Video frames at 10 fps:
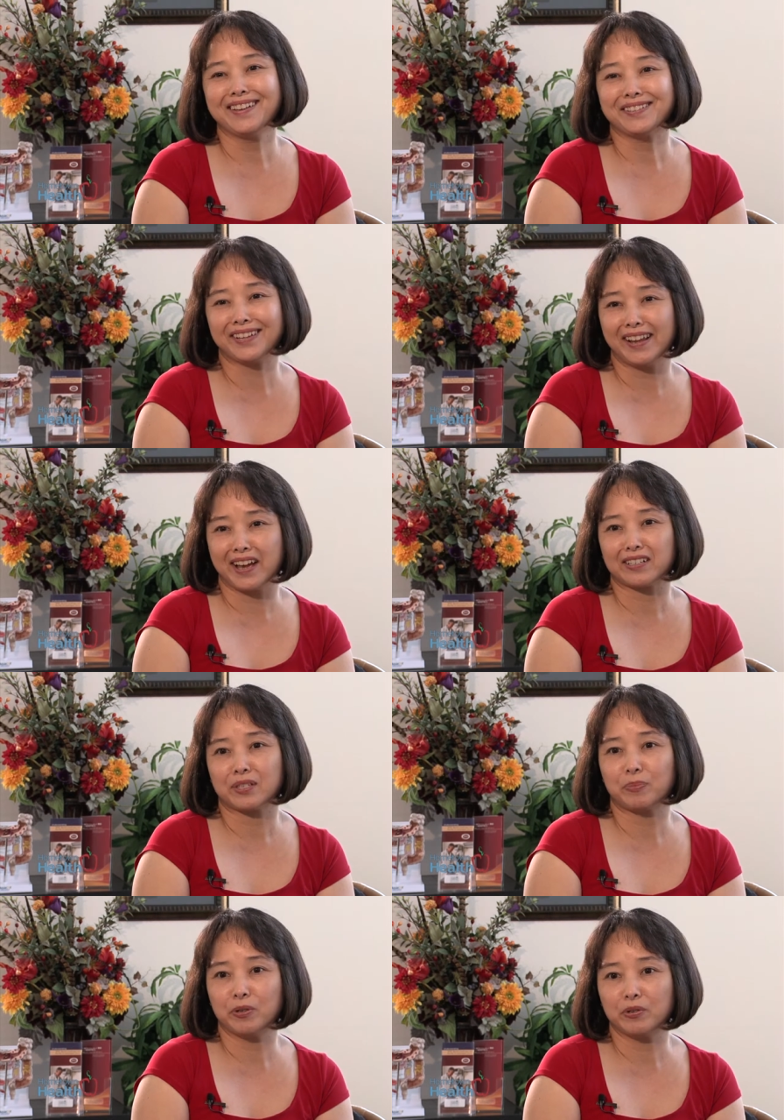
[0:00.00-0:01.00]
celiac
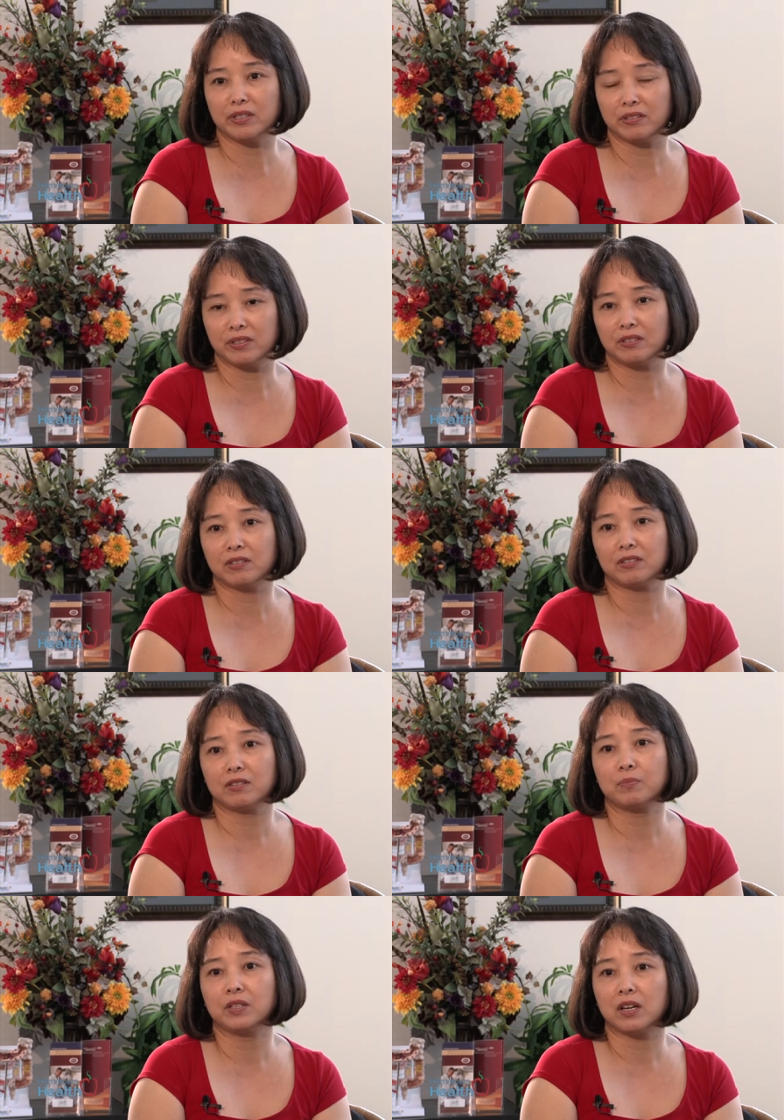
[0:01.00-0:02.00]
sprue disease
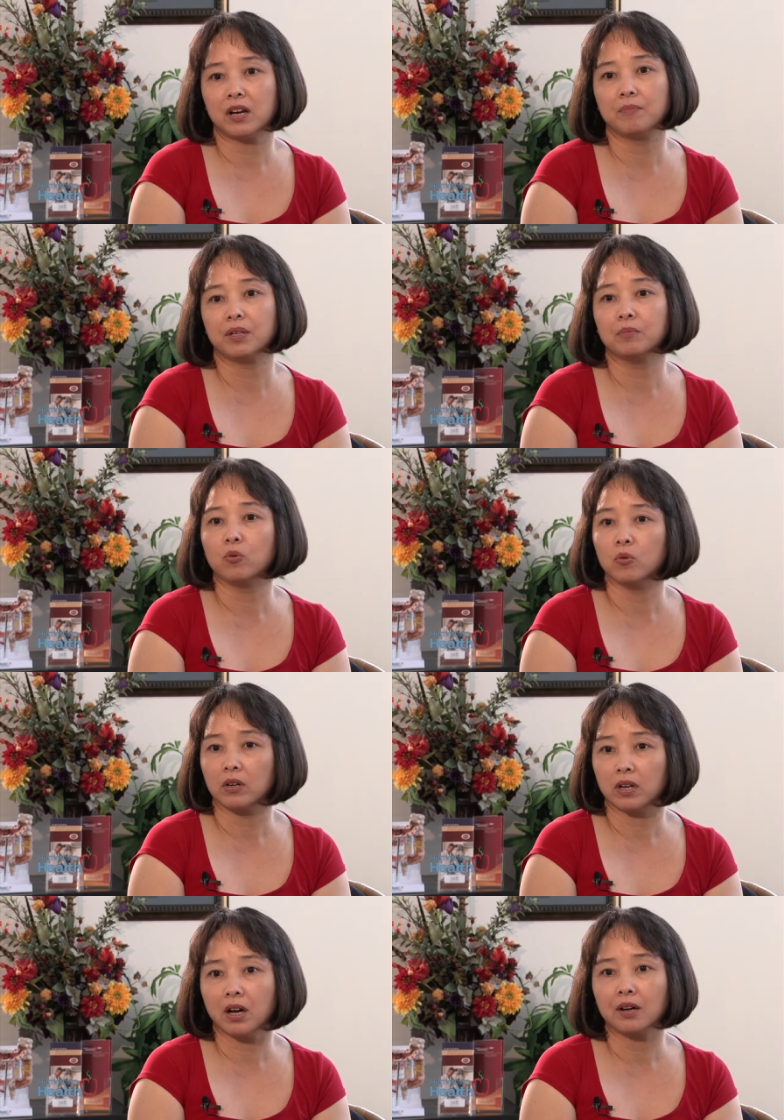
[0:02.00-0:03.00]
is becoming
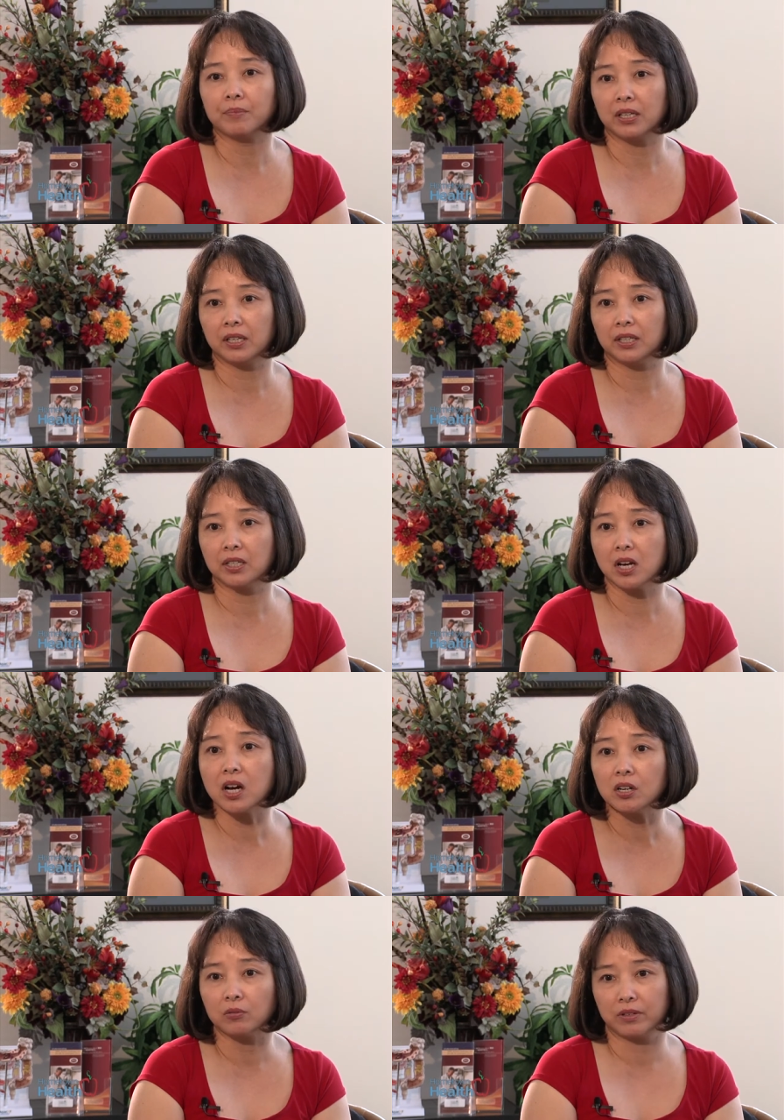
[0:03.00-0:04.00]
more commonly
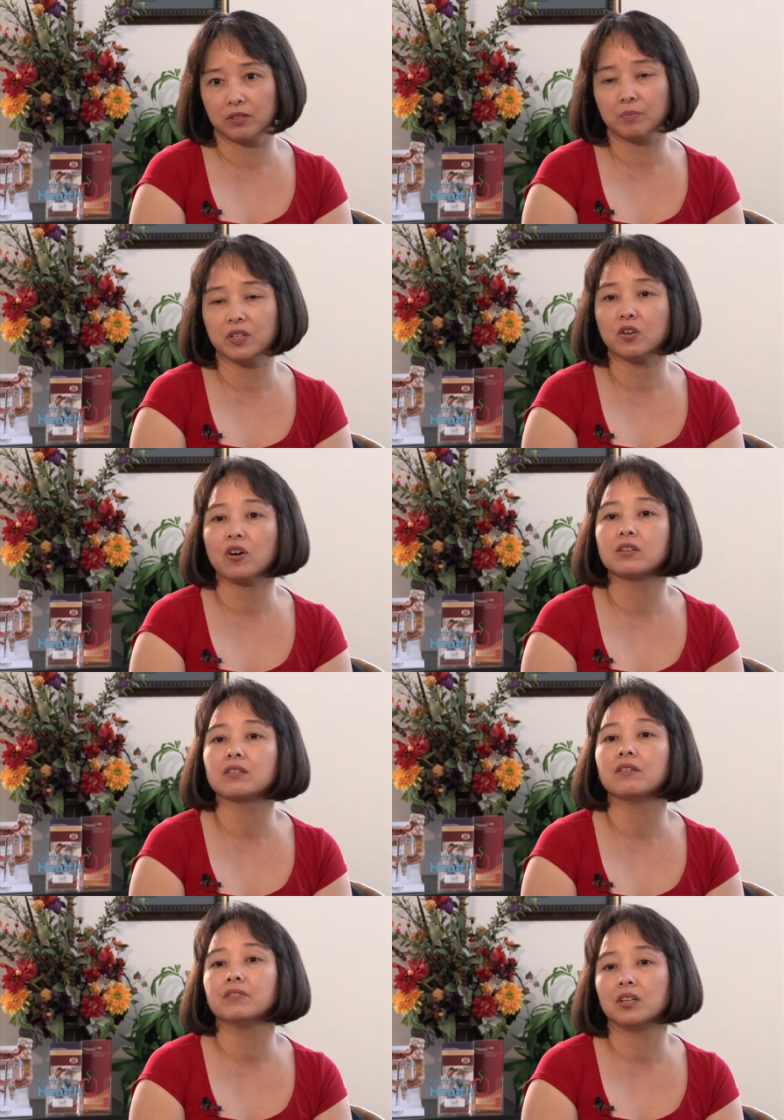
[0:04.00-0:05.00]
known is
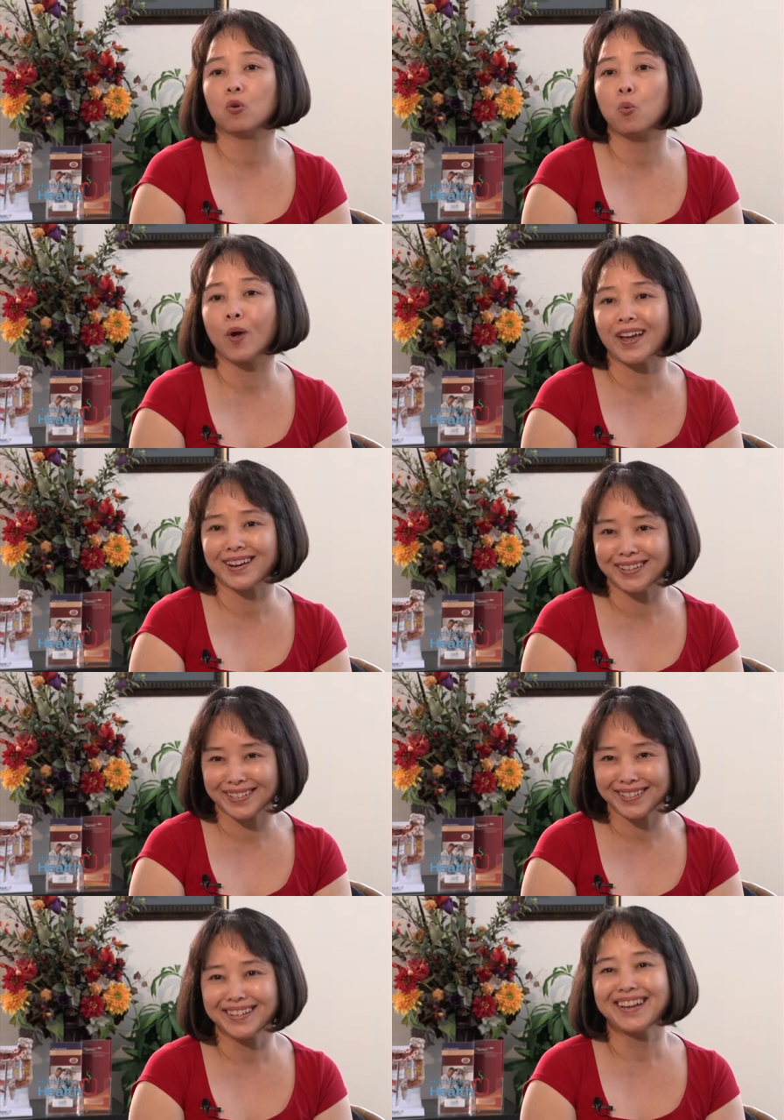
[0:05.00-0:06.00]
because of the
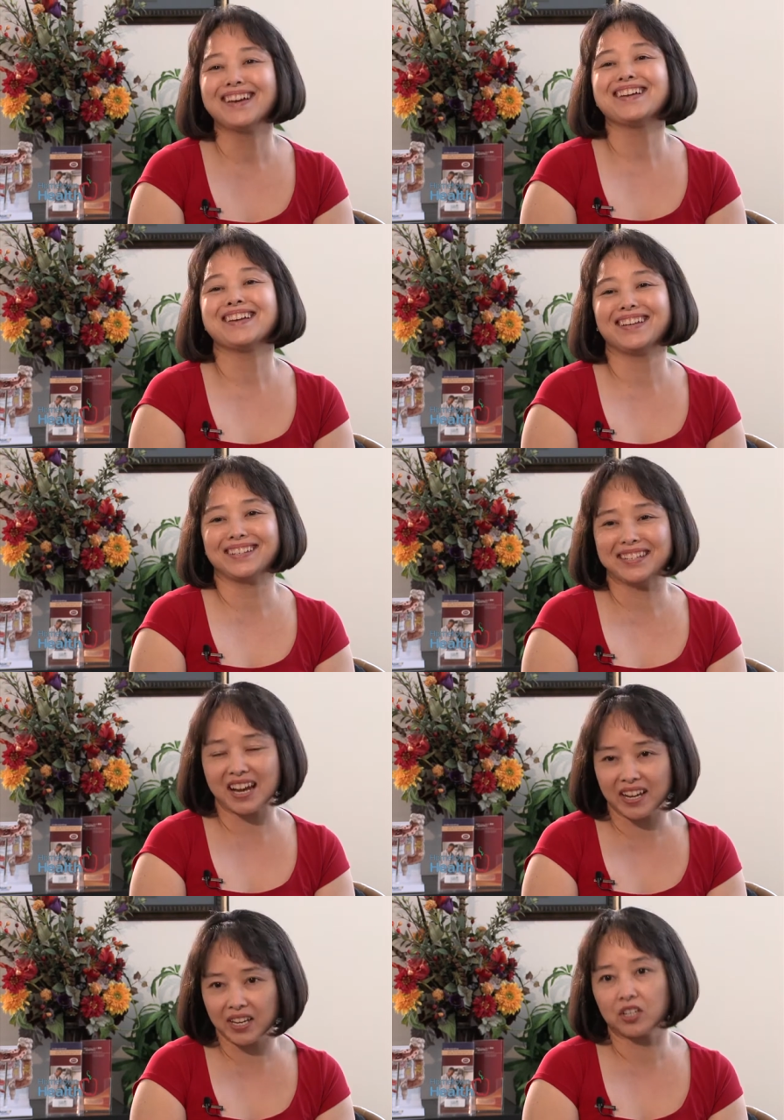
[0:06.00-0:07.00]
awareness in
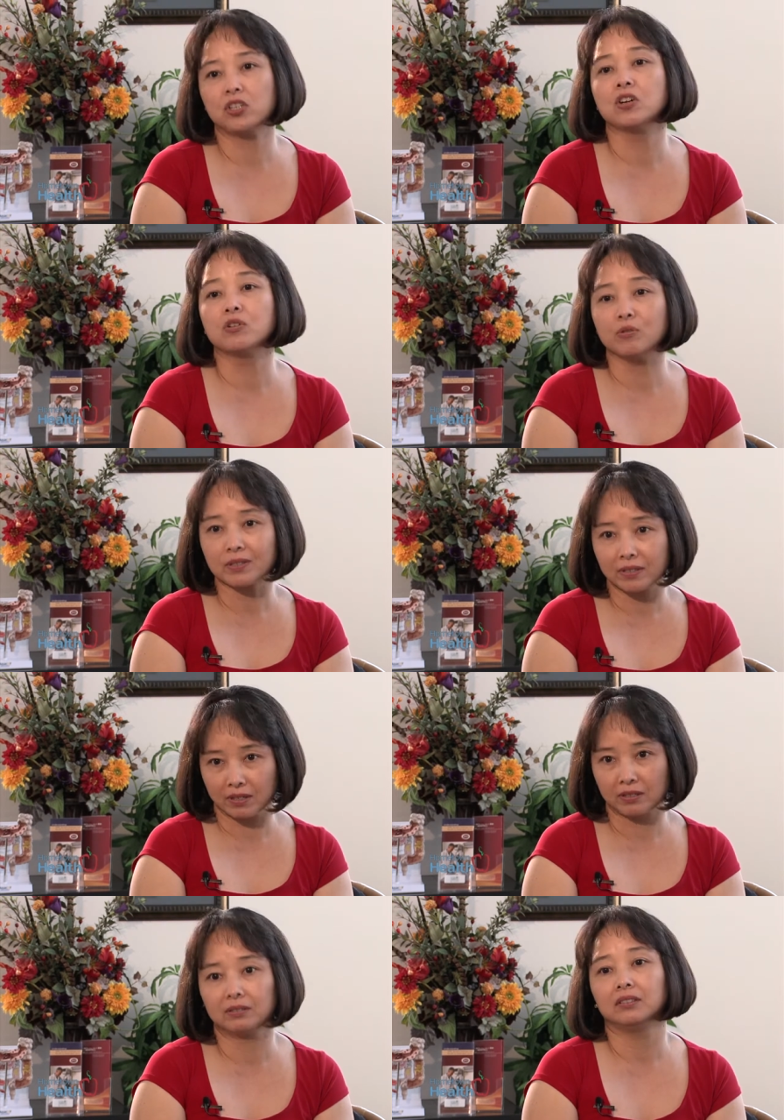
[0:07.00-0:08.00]

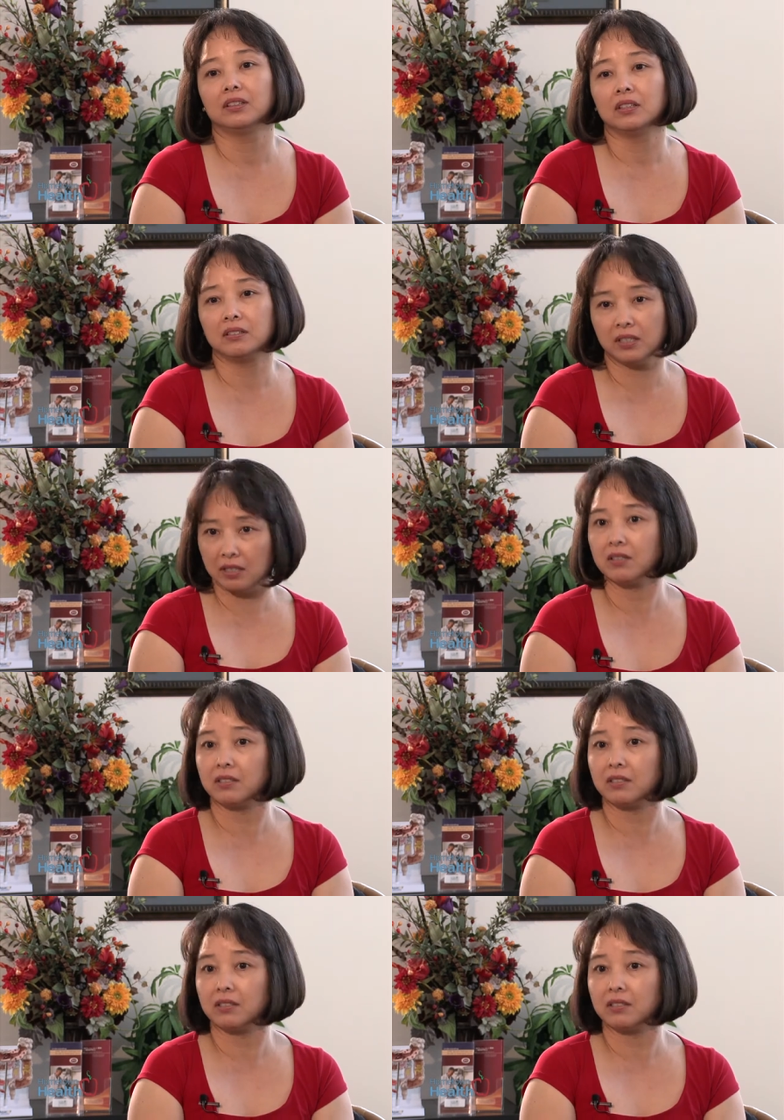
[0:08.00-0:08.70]
diagnosing the